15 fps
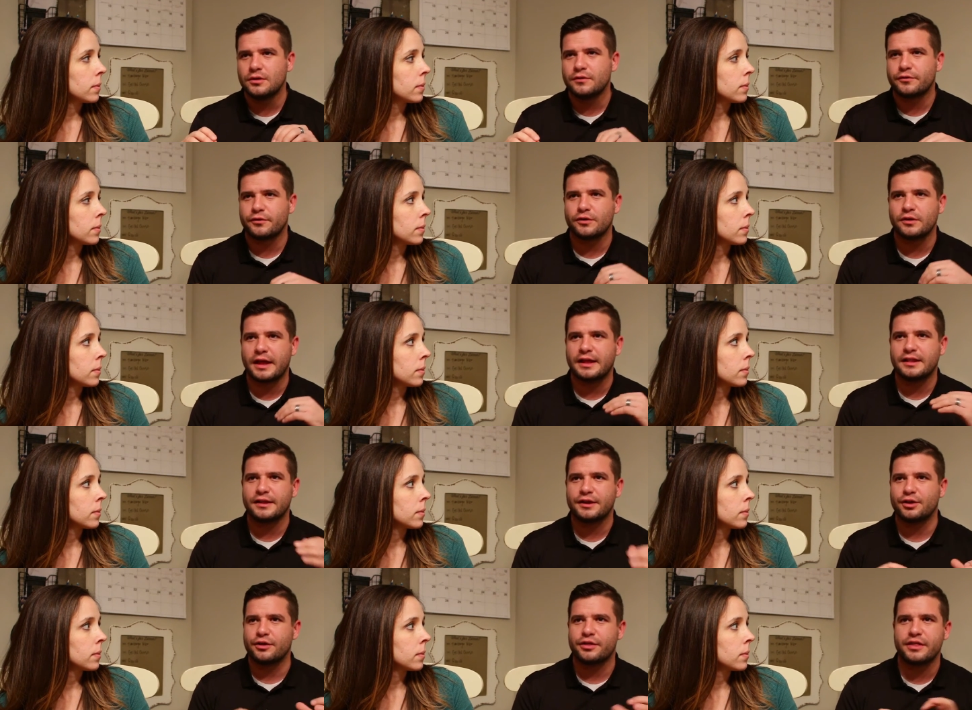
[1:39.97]
Speaker 1: for like
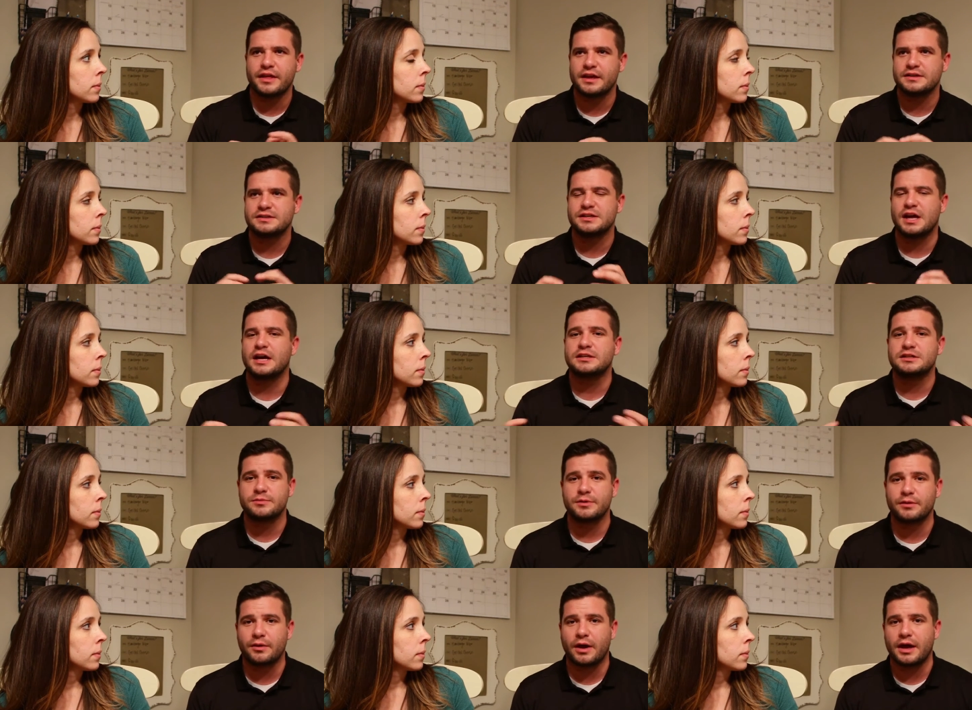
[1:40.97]
little things not to
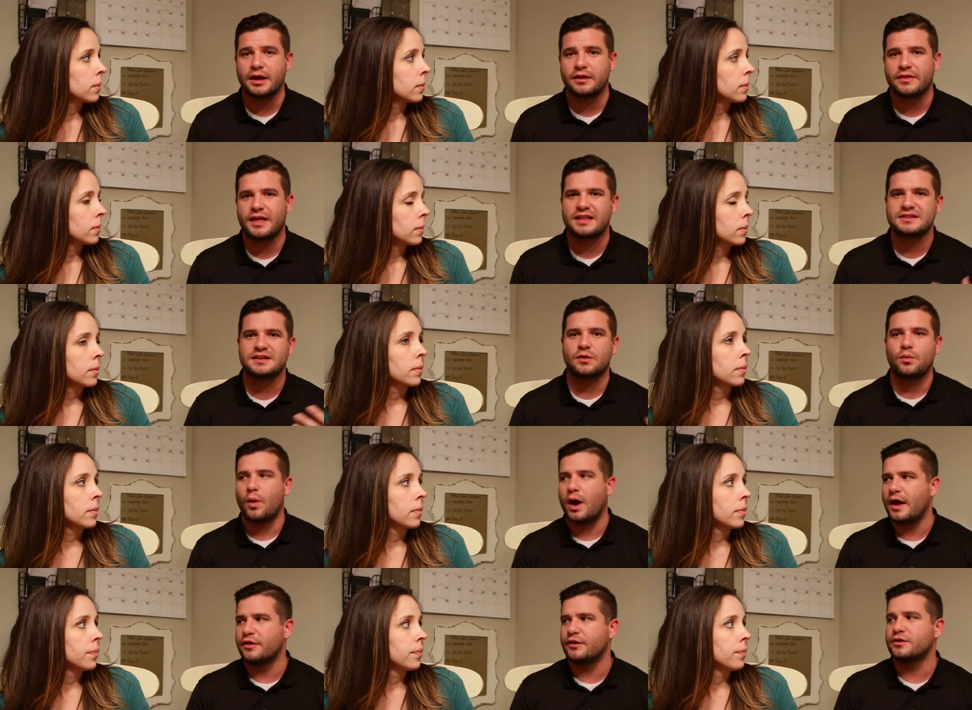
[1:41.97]
be right. And that's like
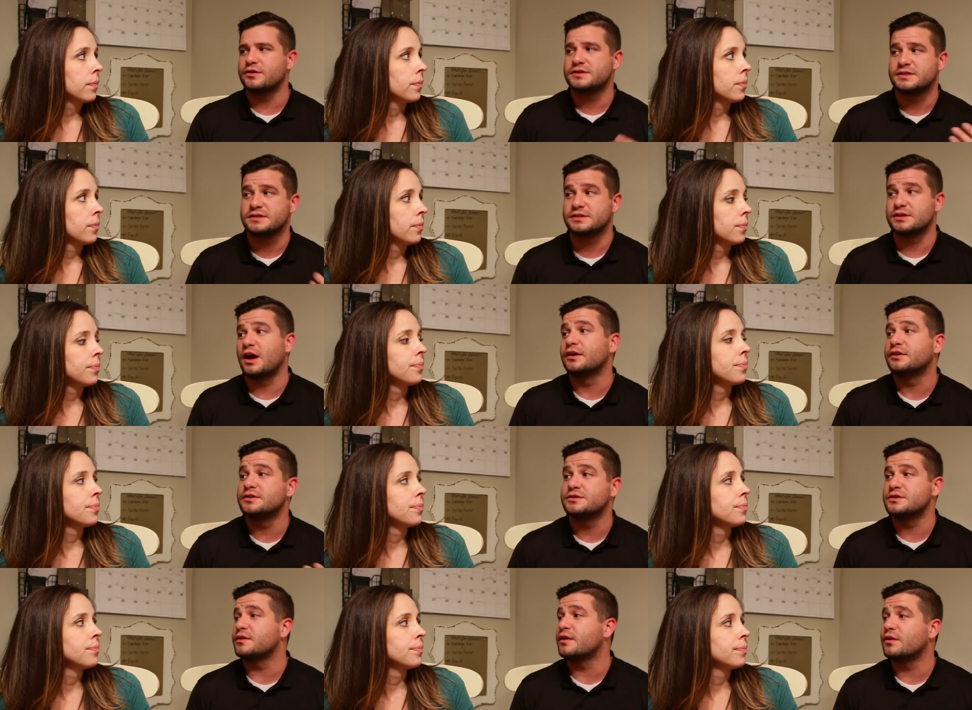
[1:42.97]
why the nurses and
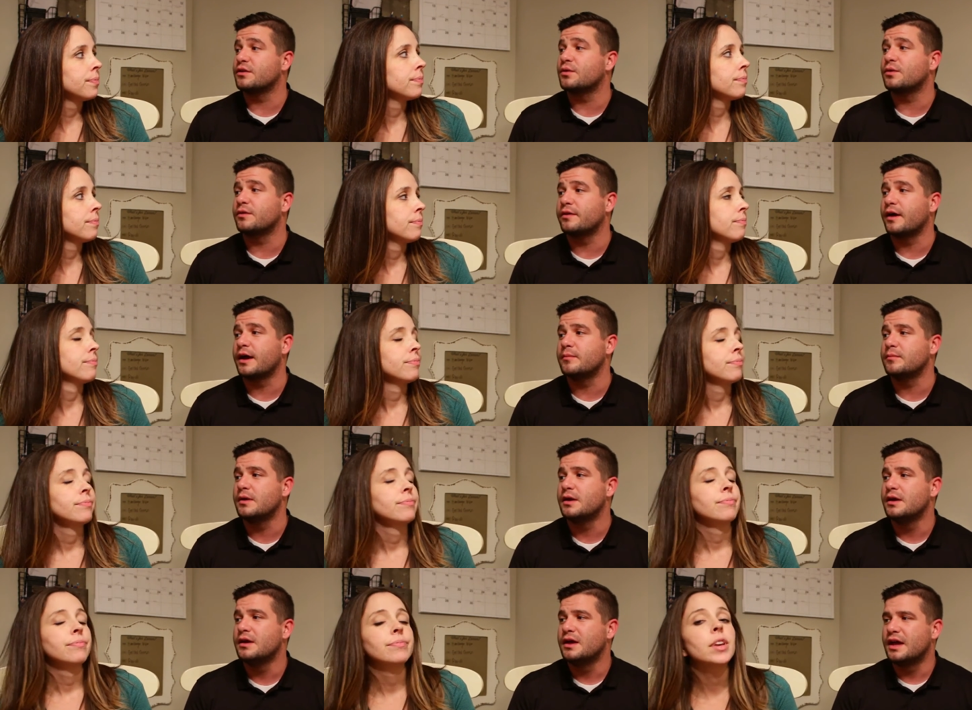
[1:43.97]
doctors are there the whole time.
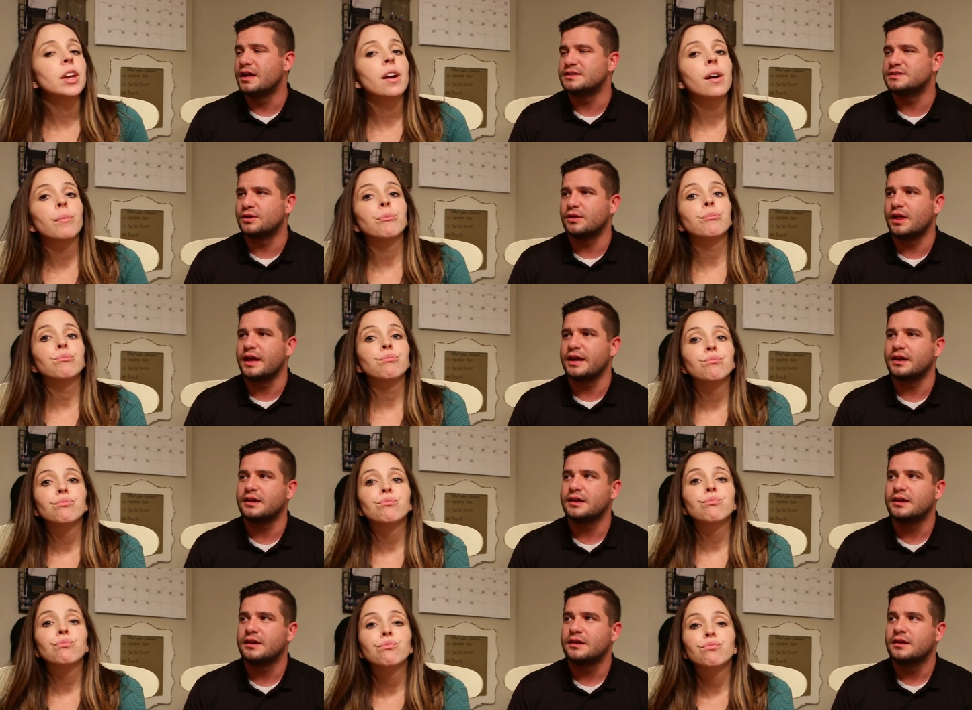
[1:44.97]
Yeah. And so like
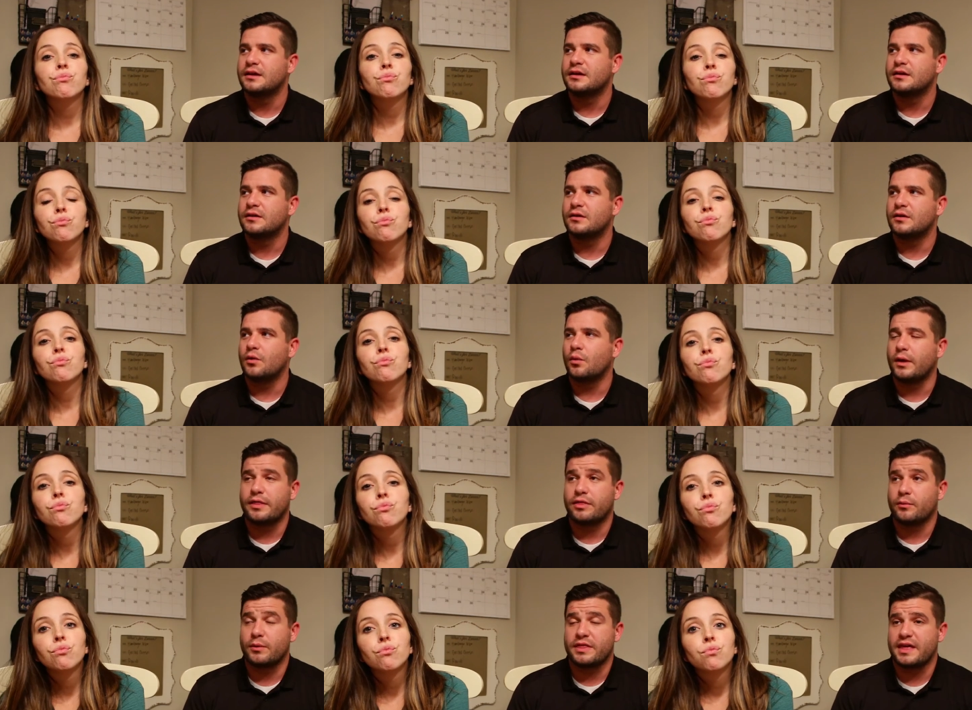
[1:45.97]

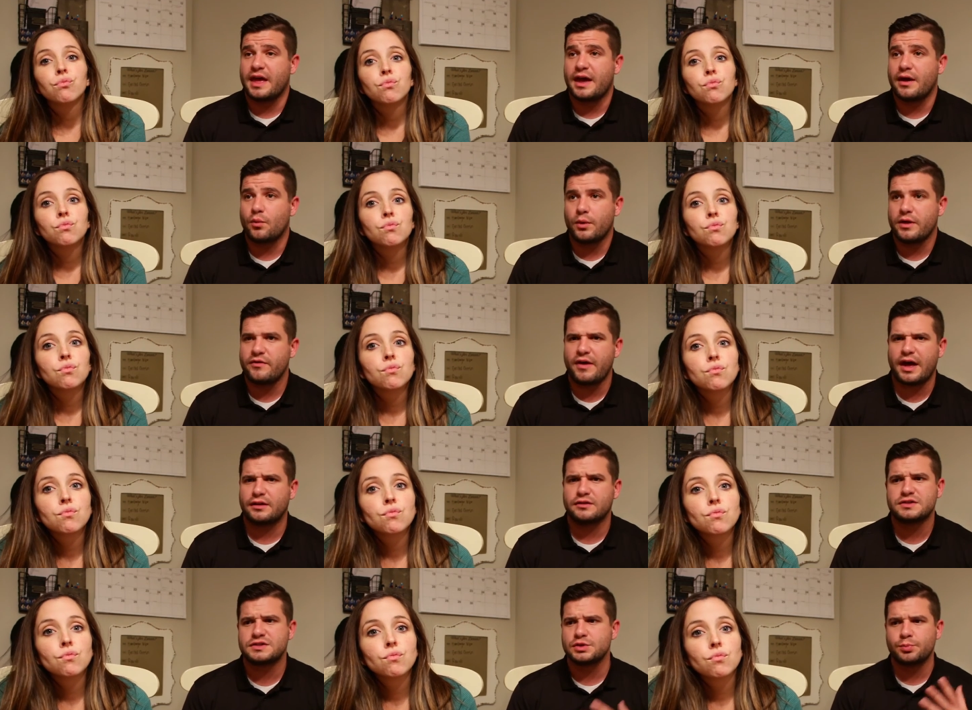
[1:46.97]
with with uh, we've had
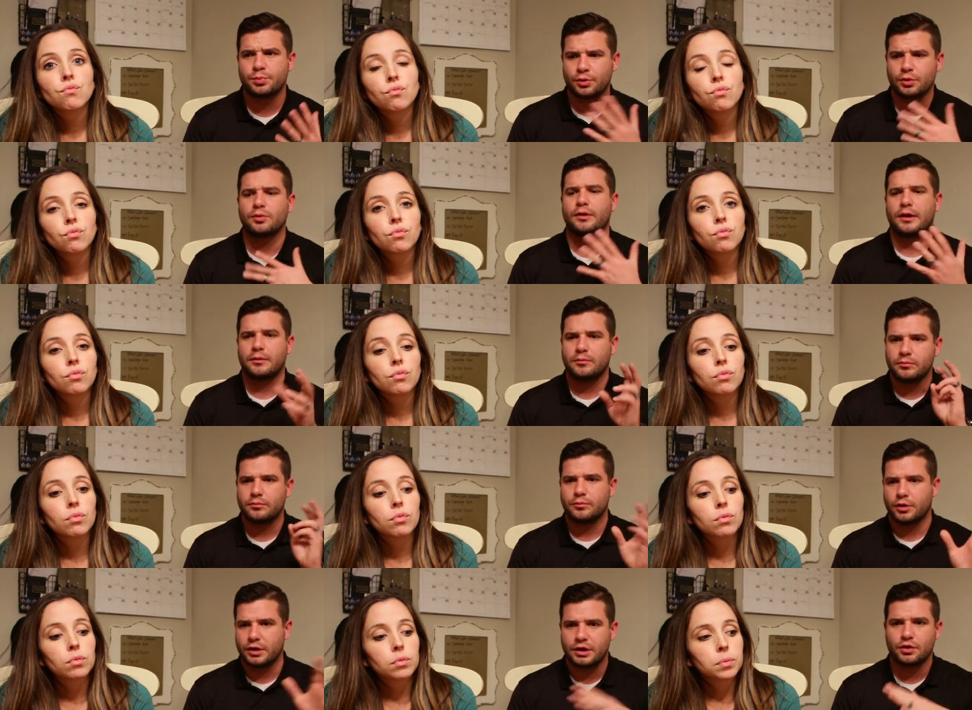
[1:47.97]
super like
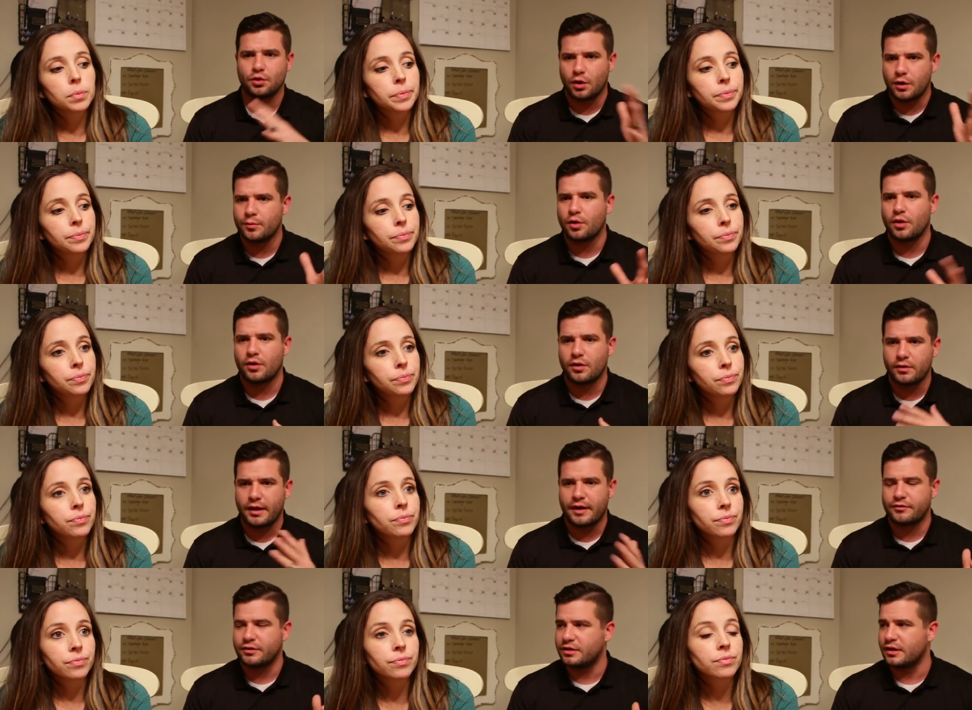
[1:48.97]
pretty normal
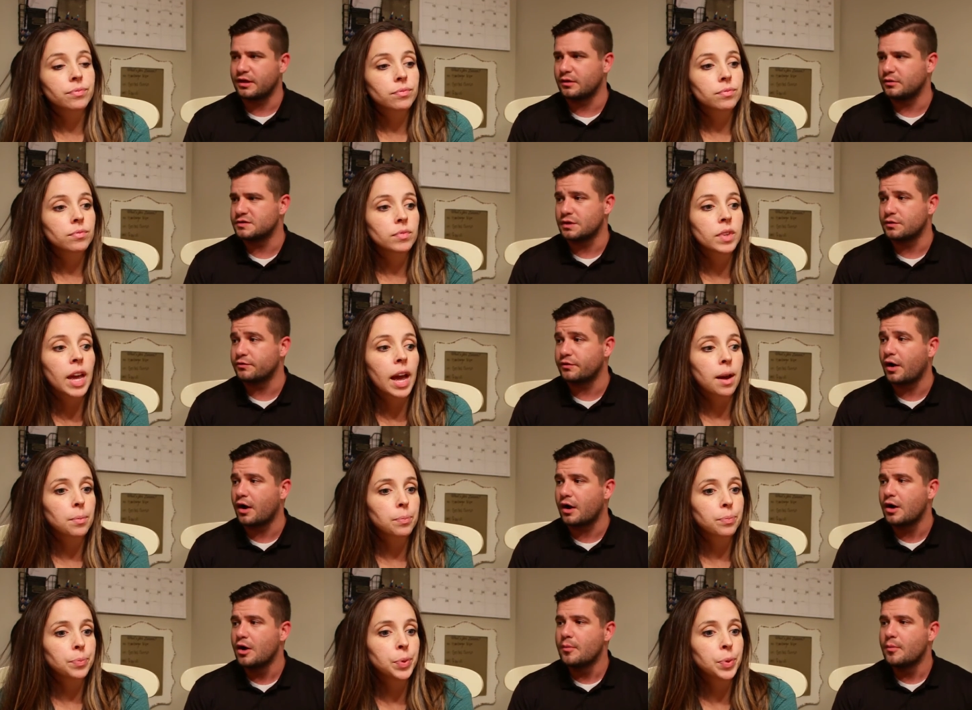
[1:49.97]
everything so yeah, far